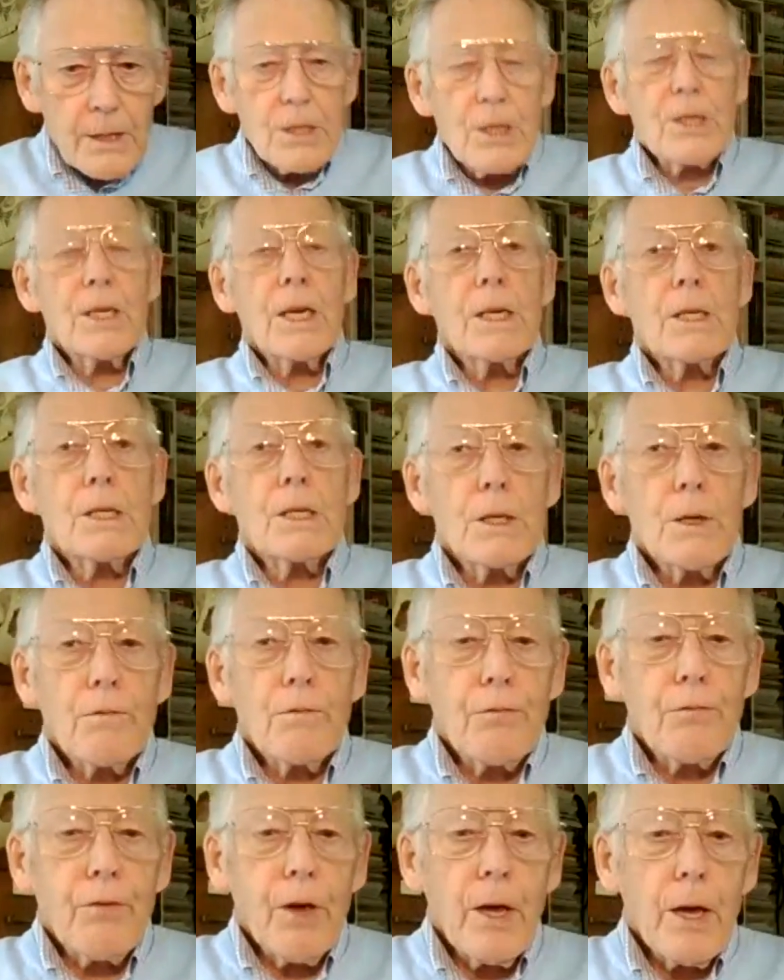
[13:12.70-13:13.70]

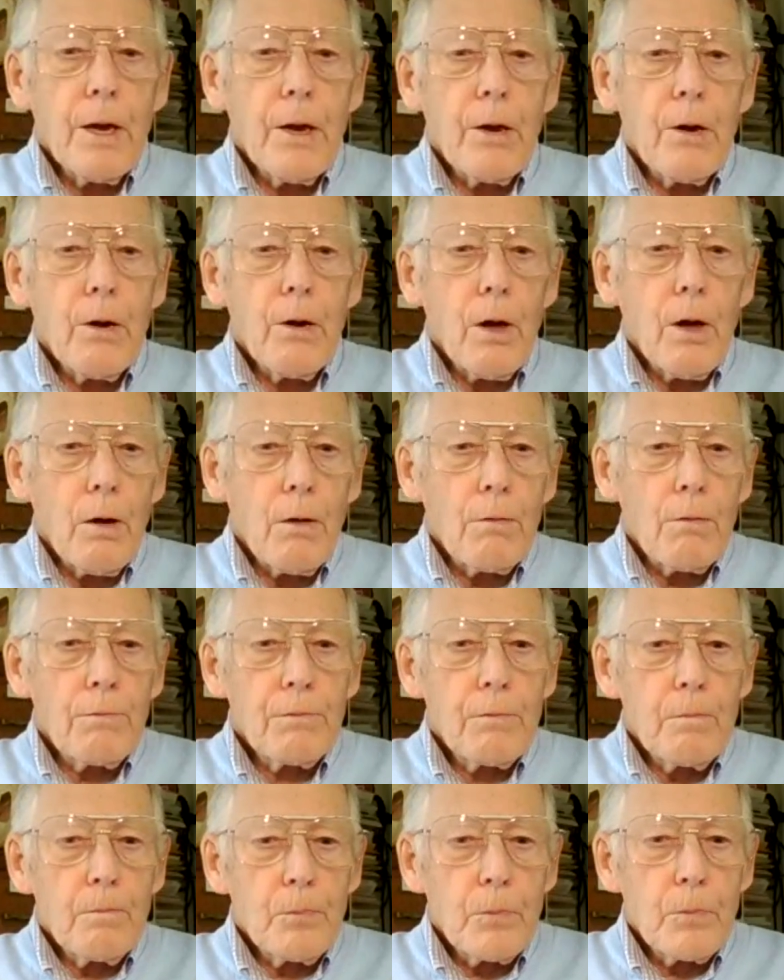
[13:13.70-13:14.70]
instinctive fear
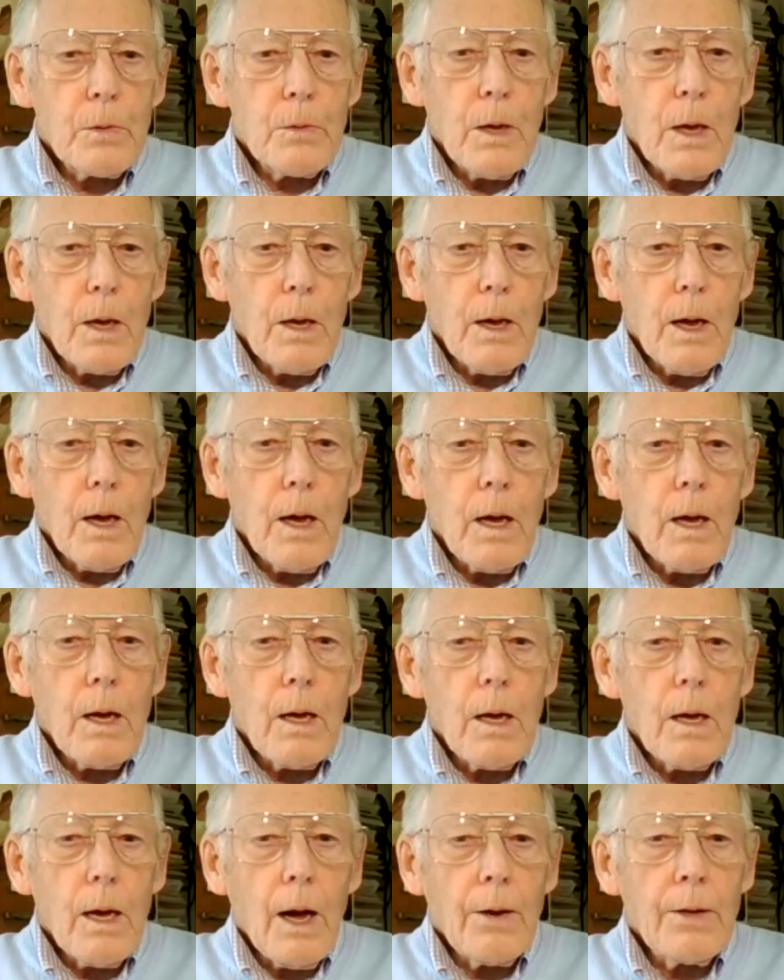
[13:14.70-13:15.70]
of
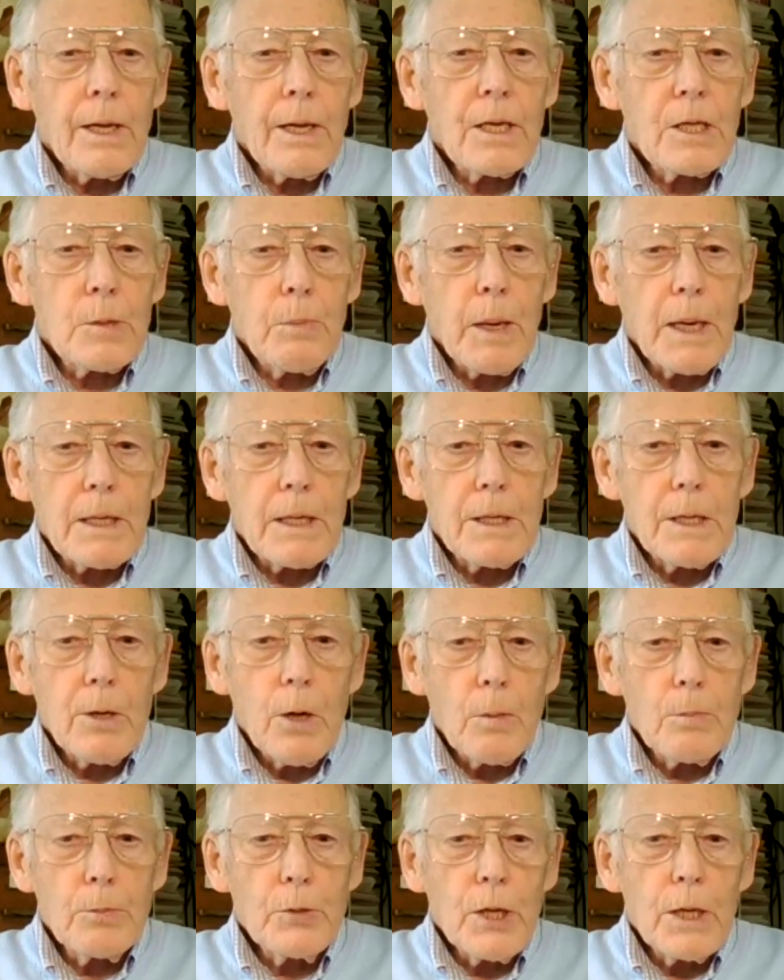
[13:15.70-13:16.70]

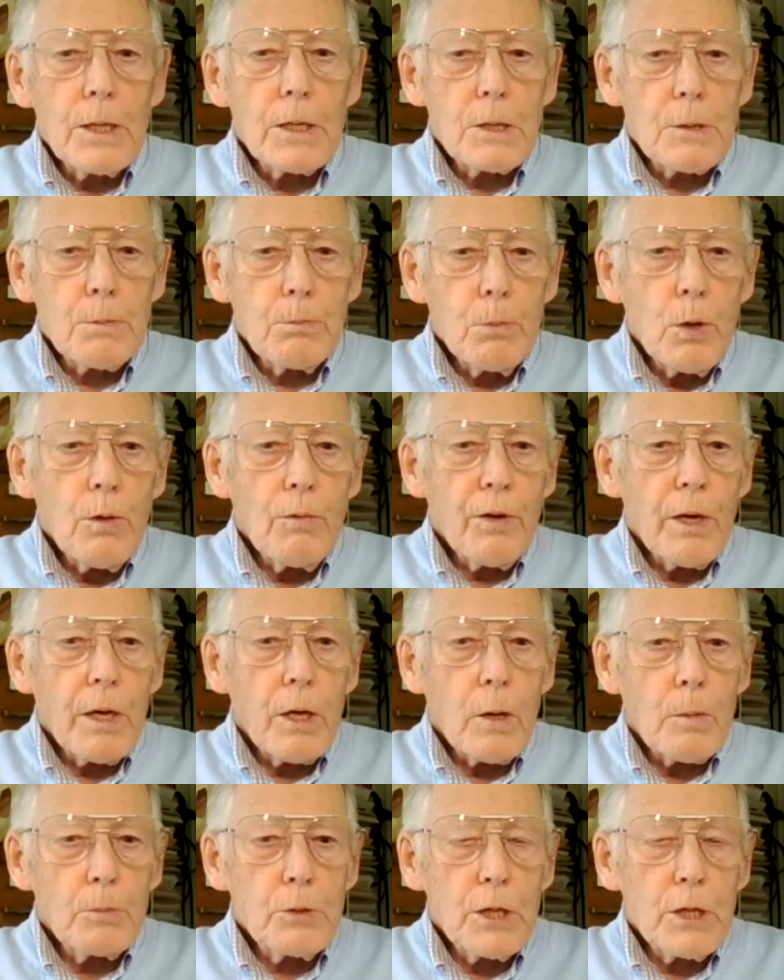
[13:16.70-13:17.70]
unexpected objects,
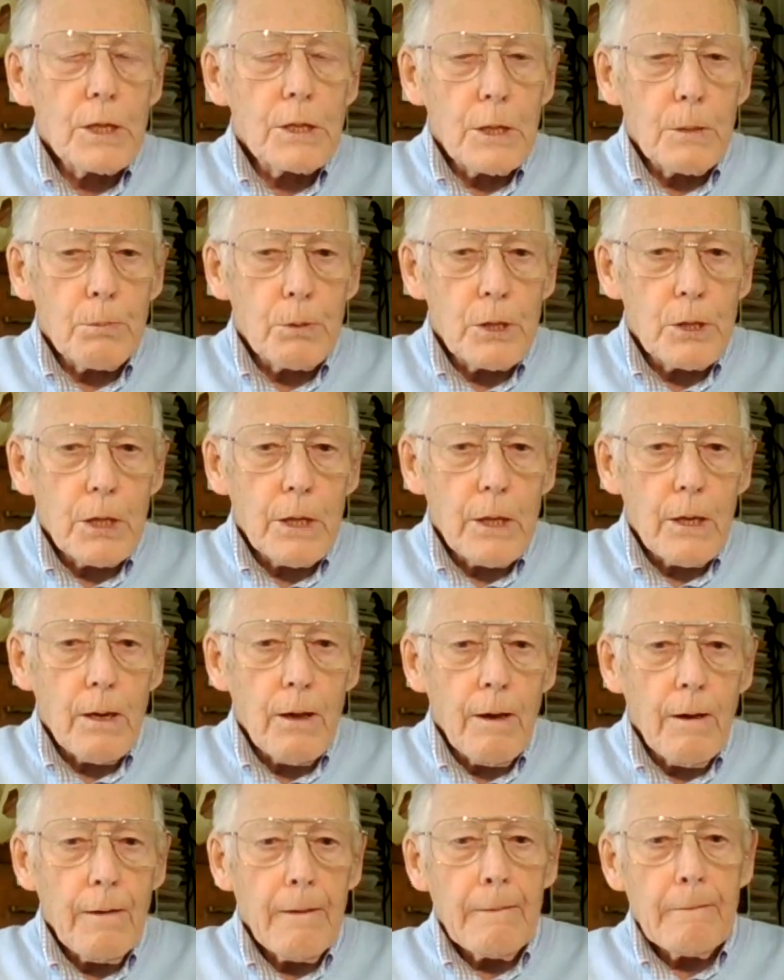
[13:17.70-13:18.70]
moving objects in
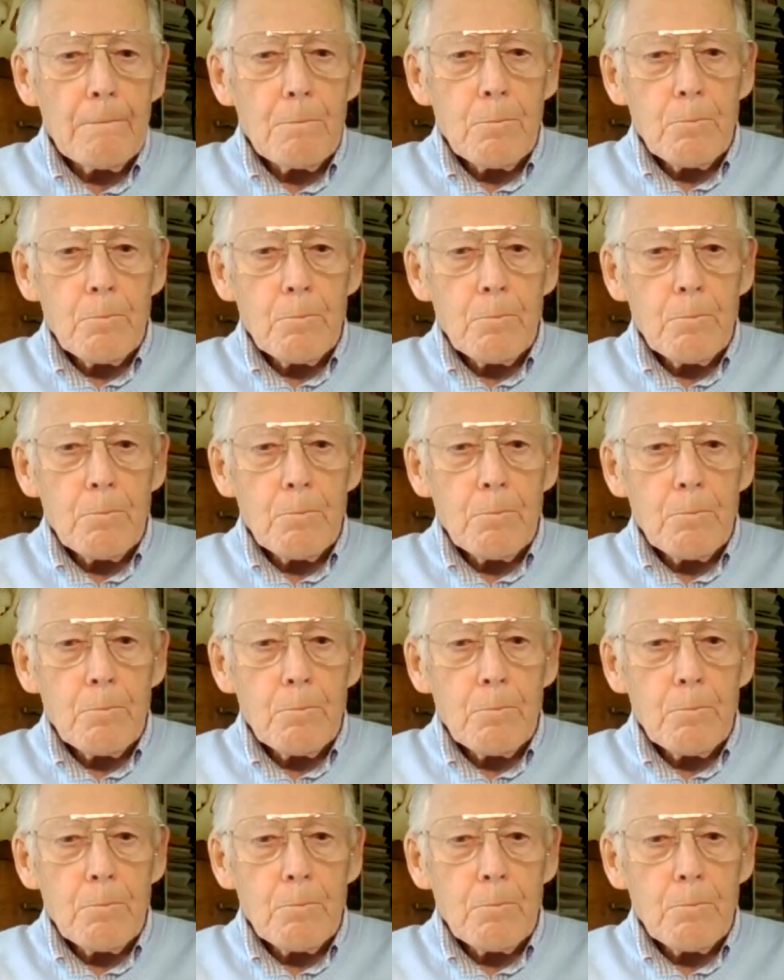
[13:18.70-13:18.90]
particular,